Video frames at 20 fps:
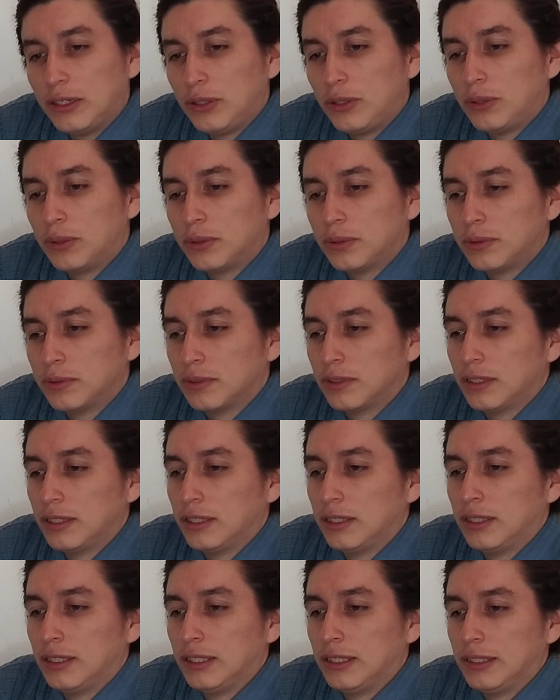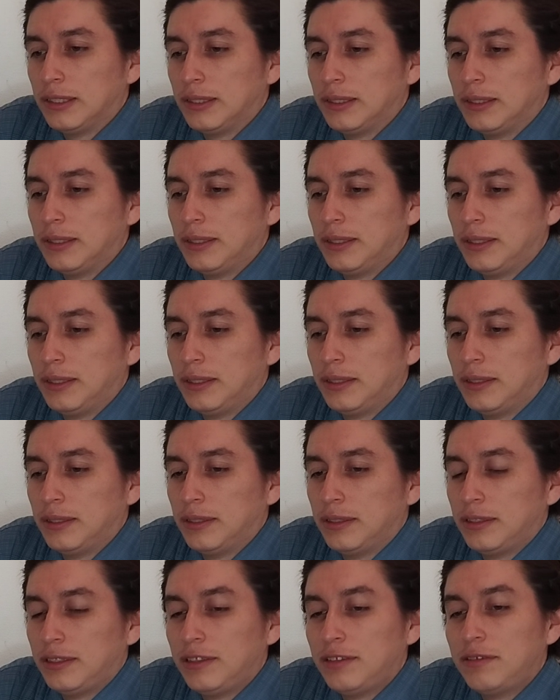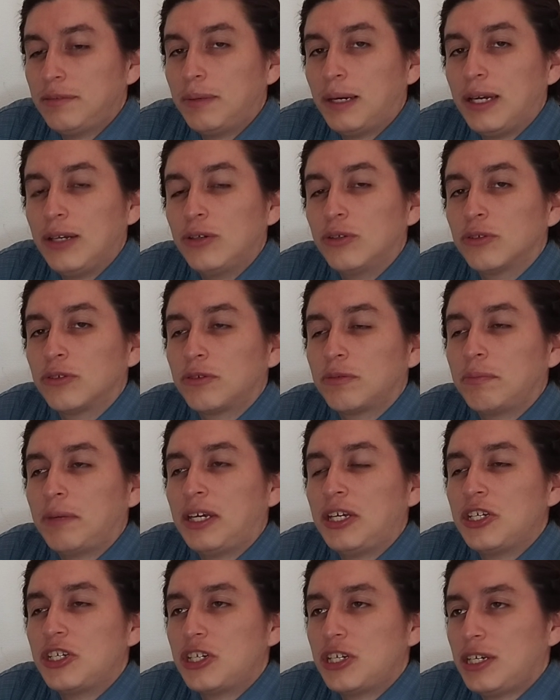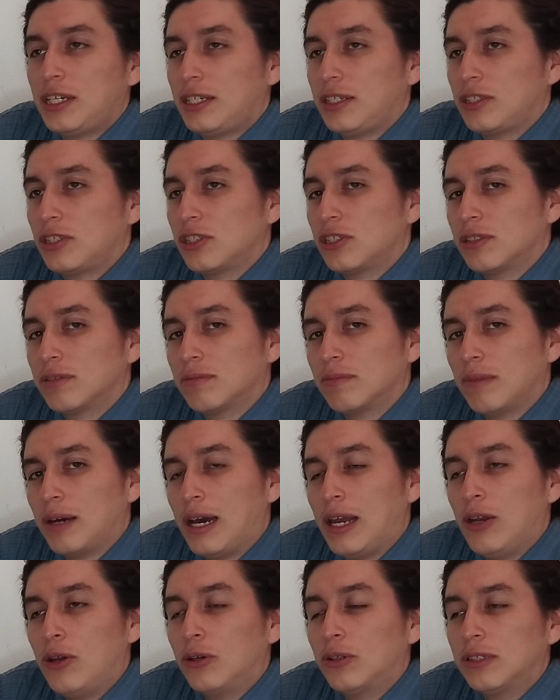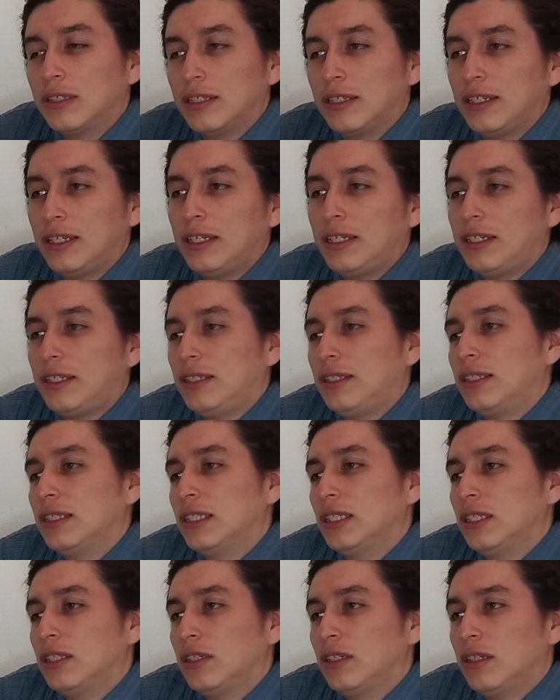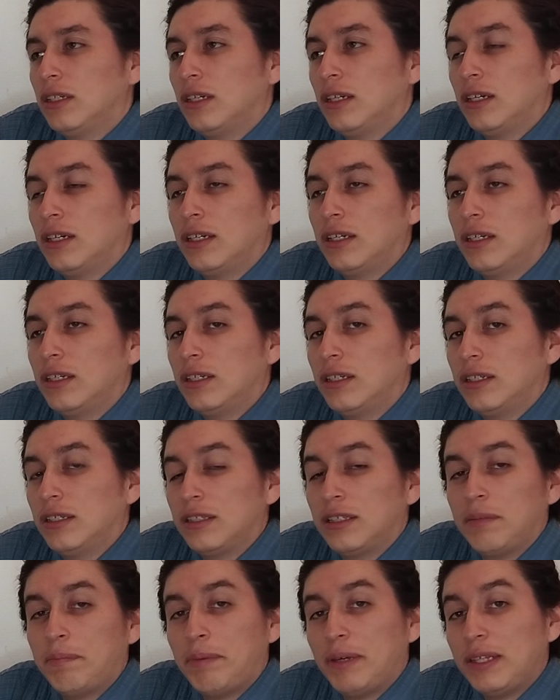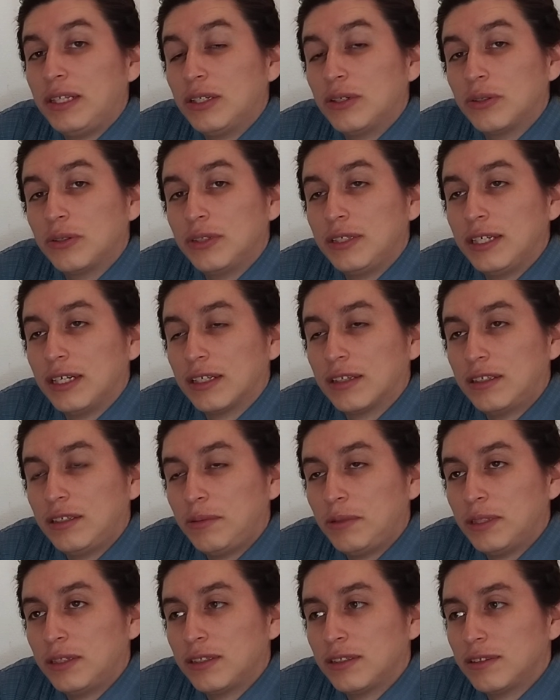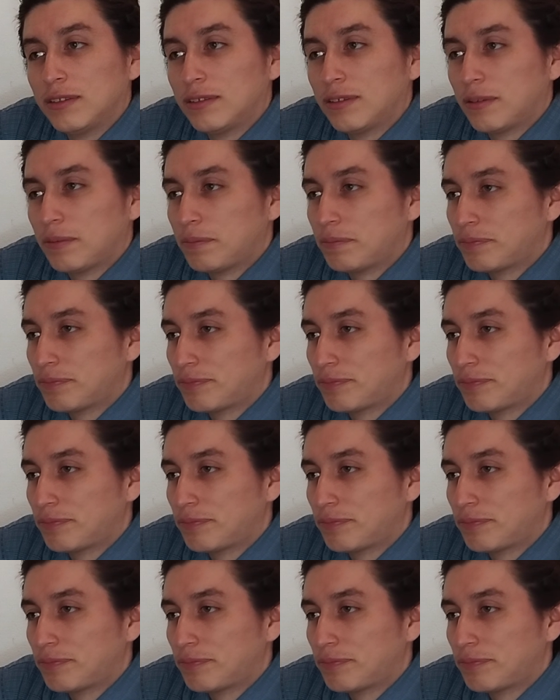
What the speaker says: know, these values may change along the day depending on the activities,